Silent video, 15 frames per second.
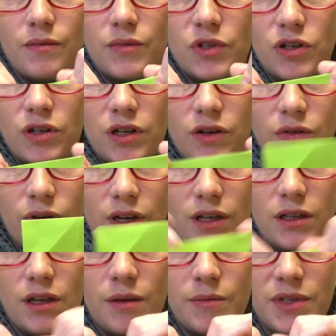Turn it right
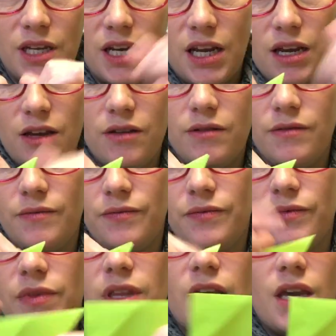upside down,
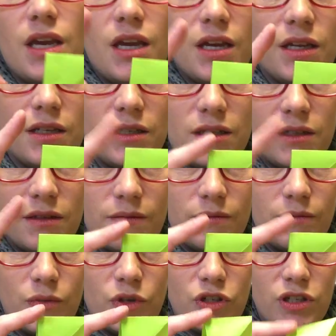
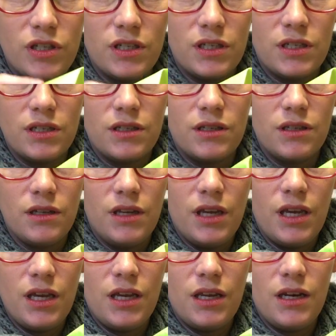push this
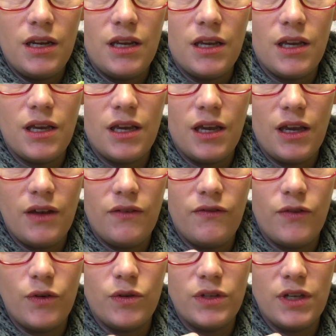in, and
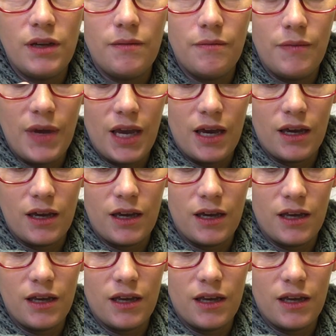fold it back.